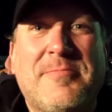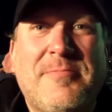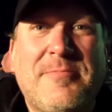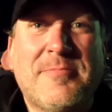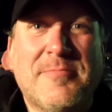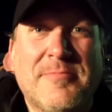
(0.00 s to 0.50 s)
a bit of
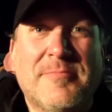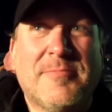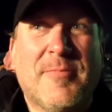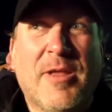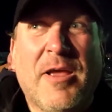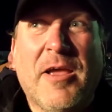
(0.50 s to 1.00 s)
a handling
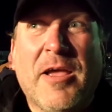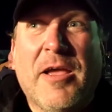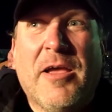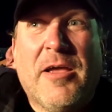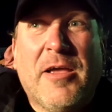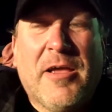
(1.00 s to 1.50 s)
issue. We'll
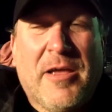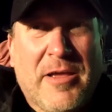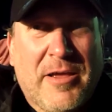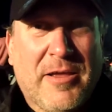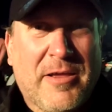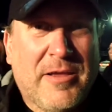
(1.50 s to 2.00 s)
start with that.
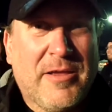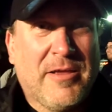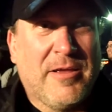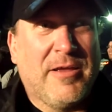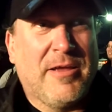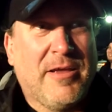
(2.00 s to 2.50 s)
Walk me through
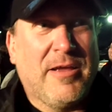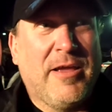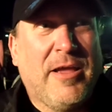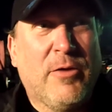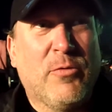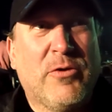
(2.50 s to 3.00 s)
your afternoon.
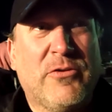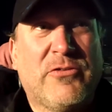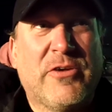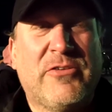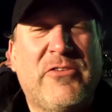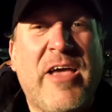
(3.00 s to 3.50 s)
It
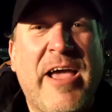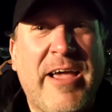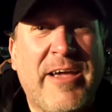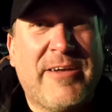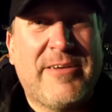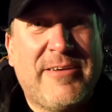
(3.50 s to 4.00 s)
was a
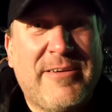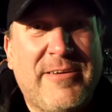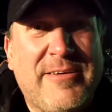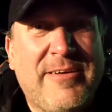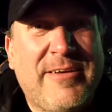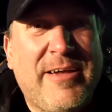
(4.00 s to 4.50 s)
tank,
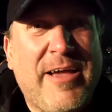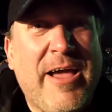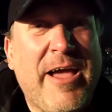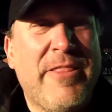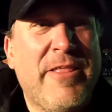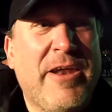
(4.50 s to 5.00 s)

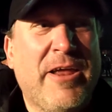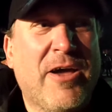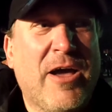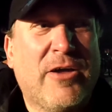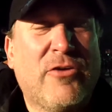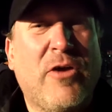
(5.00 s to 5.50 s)
and then it
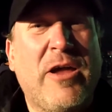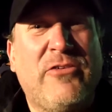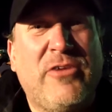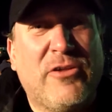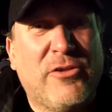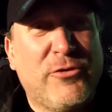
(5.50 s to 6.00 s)
got
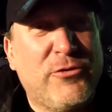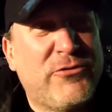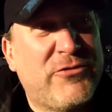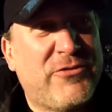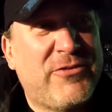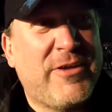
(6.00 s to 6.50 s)
crazy
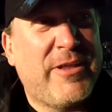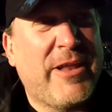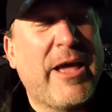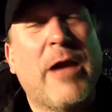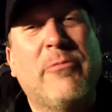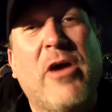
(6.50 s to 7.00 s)
loose.
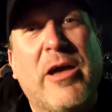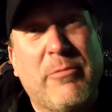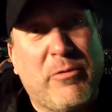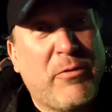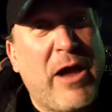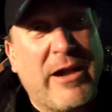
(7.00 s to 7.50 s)
Like I'm
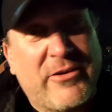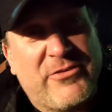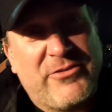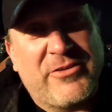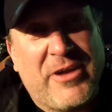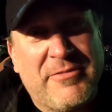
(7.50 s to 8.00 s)
talking, I've been
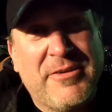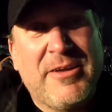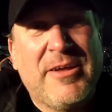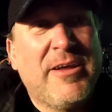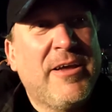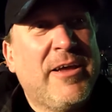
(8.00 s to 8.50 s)
practicing stuff.
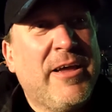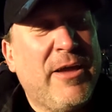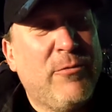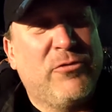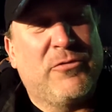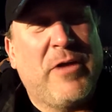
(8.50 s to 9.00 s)

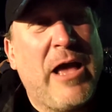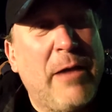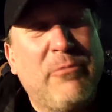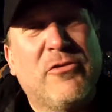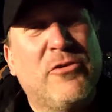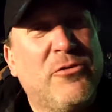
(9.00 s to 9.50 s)
It was
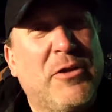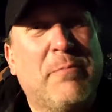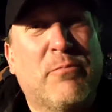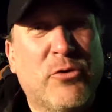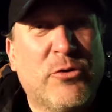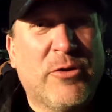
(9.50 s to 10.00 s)
absolutely
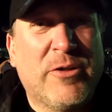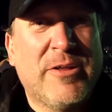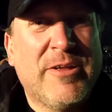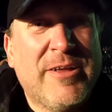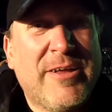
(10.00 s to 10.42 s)
brutal